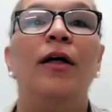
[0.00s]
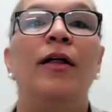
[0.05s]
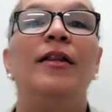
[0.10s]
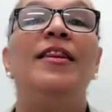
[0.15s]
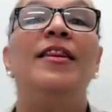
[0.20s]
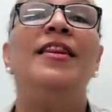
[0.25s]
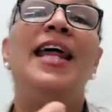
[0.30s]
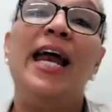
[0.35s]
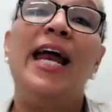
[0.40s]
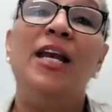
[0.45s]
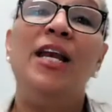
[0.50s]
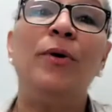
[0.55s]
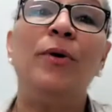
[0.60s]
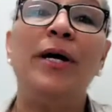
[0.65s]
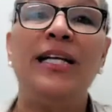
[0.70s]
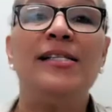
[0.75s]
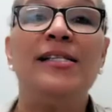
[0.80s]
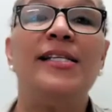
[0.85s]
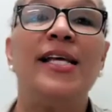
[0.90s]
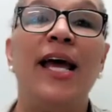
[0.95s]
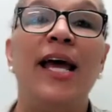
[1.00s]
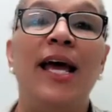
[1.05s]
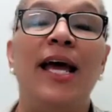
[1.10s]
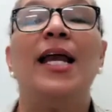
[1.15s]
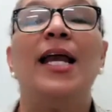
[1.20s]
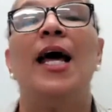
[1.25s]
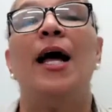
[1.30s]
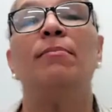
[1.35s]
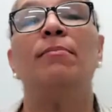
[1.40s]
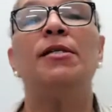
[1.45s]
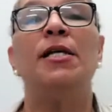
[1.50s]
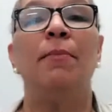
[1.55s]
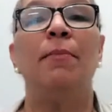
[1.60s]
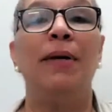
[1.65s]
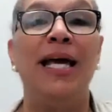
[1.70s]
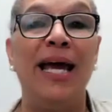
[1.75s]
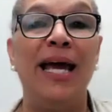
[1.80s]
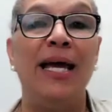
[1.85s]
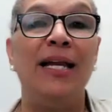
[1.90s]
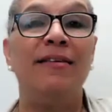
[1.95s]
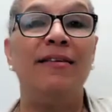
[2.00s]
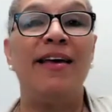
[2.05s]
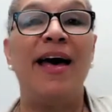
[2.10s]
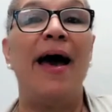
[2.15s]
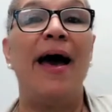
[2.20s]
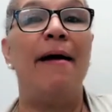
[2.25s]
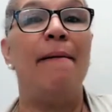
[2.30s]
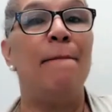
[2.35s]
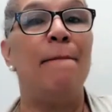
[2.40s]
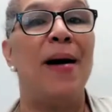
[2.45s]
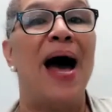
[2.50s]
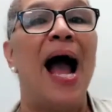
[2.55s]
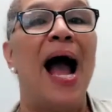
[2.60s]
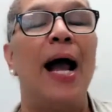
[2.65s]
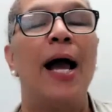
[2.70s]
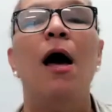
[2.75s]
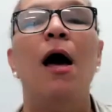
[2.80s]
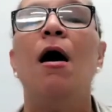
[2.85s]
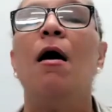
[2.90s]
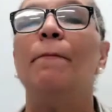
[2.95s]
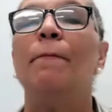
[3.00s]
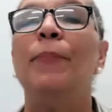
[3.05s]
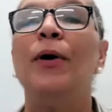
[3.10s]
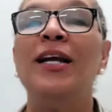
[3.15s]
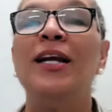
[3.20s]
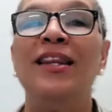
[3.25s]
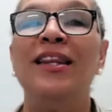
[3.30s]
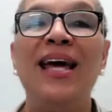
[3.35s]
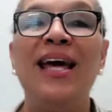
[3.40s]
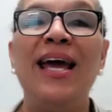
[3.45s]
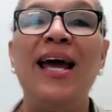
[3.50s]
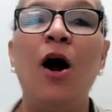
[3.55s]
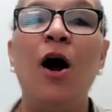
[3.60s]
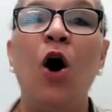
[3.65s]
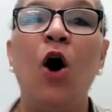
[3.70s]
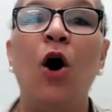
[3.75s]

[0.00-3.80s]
Then you can say it helps them gain time back, but they